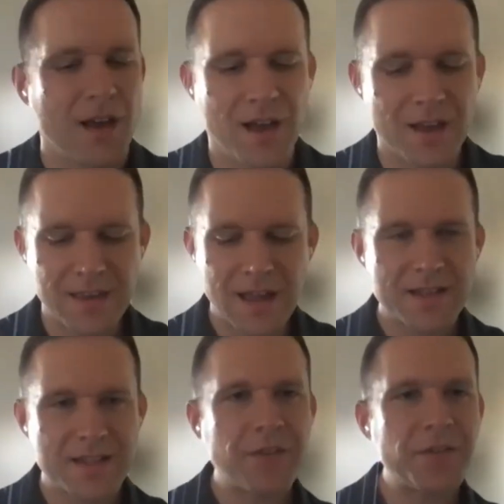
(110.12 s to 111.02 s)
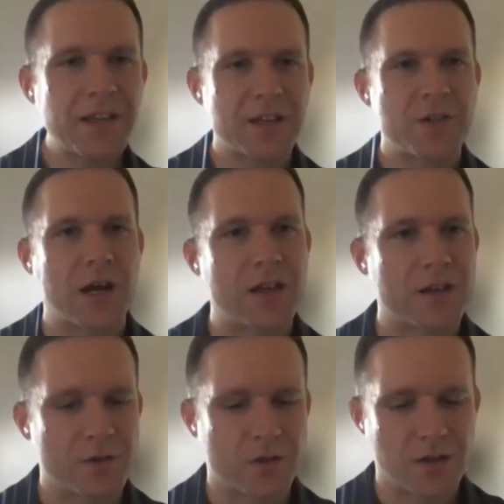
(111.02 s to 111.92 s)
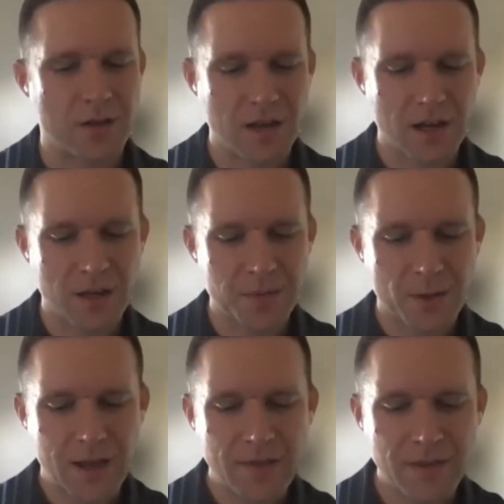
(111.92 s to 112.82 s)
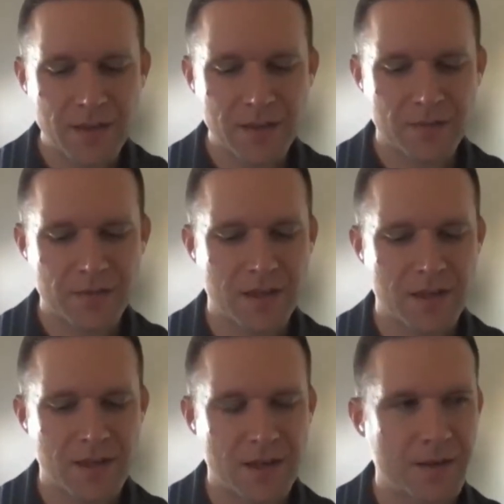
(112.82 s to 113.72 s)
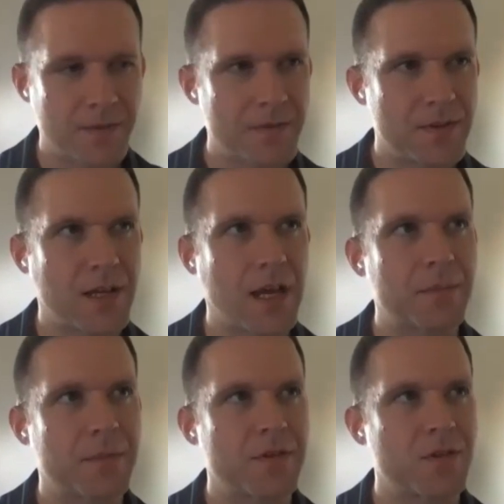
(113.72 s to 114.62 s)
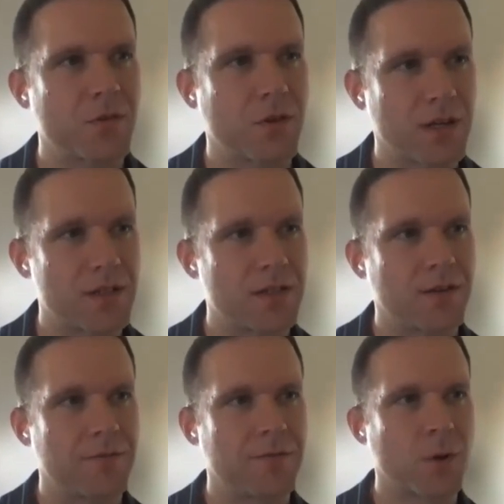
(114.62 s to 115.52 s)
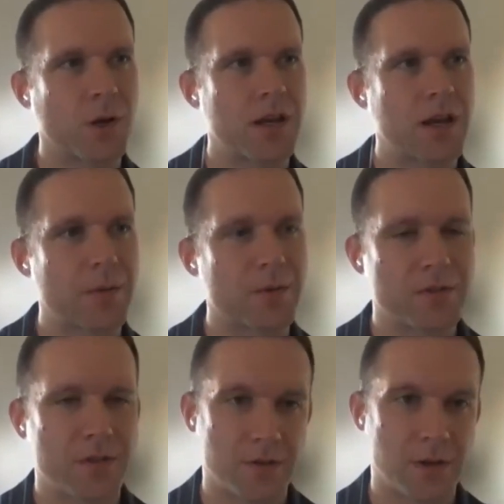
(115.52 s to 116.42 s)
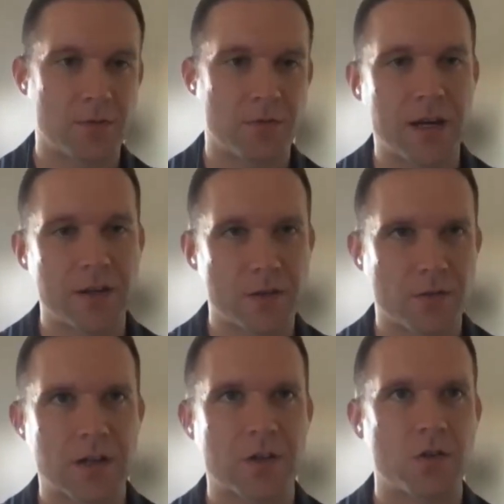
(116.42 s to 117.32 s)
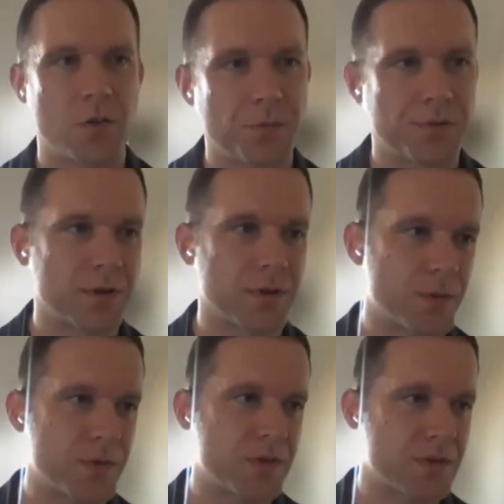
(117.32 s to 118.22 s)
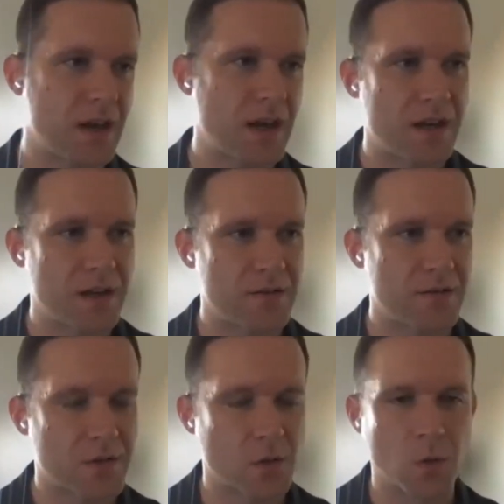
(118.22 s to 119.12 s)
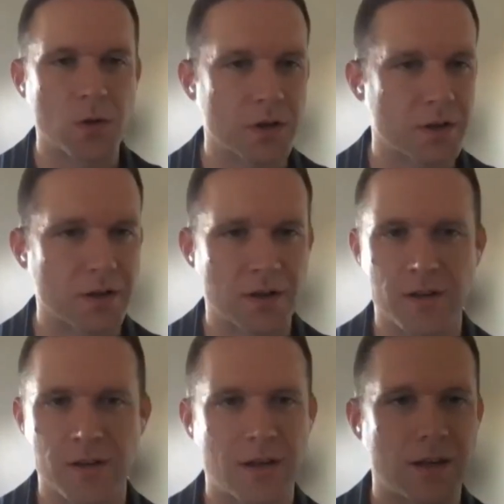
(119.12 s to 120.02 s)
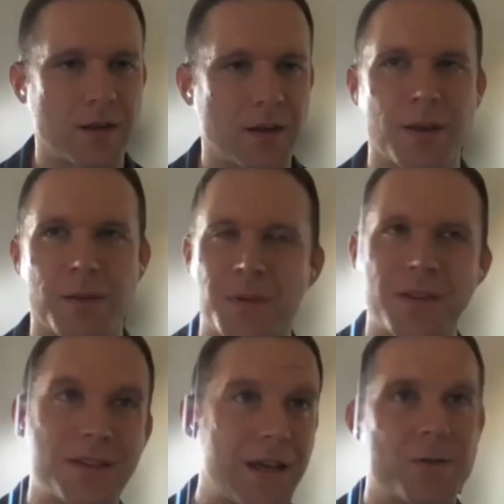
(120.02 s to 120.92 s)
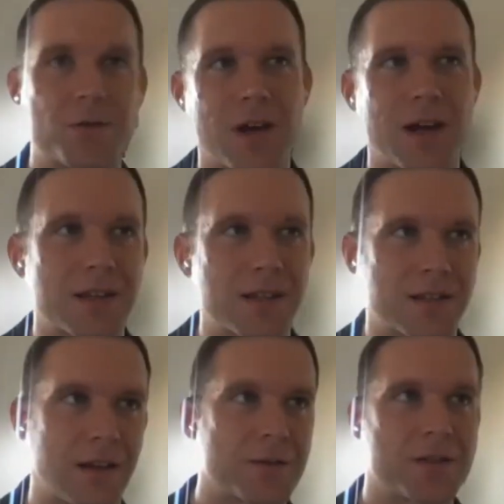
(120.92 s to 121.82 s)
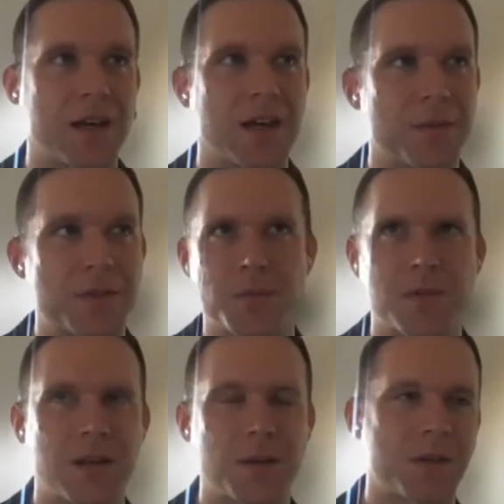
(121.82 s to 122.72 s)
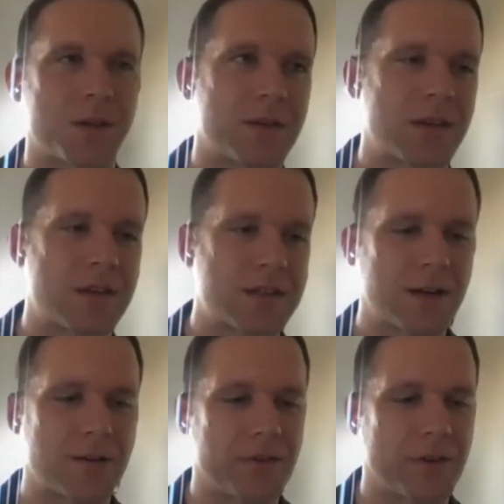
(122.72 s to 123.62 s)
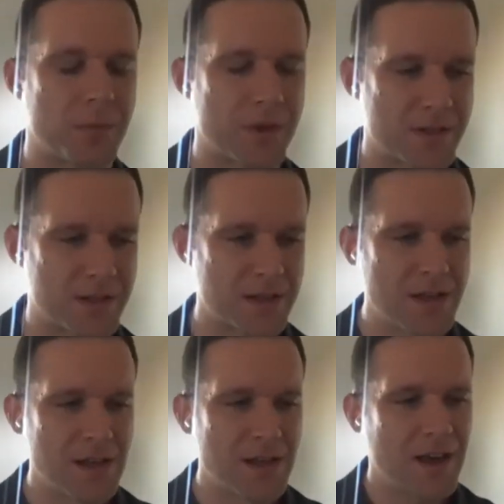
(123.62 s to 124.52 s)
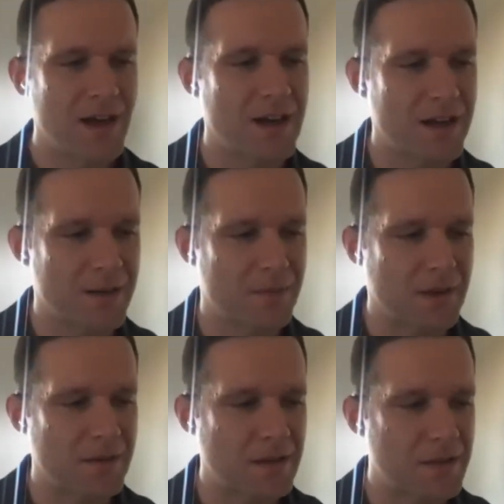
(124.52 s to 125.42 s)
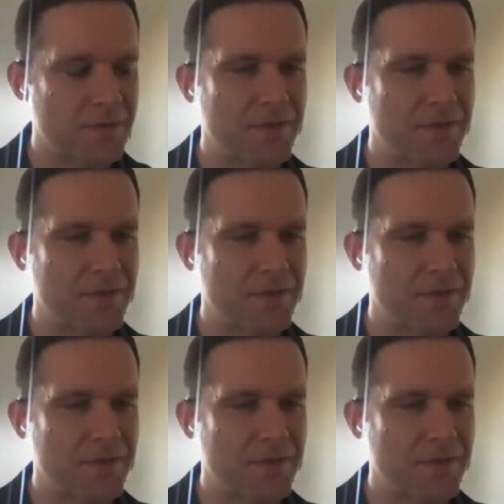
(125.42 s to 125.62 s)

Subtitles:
Yeah, it's definitely a challenge. Having the time constraint of 48 hours to write, direct, shoot, produce, and edit, score, soundtrack, color time. Sometimes the entire film is it's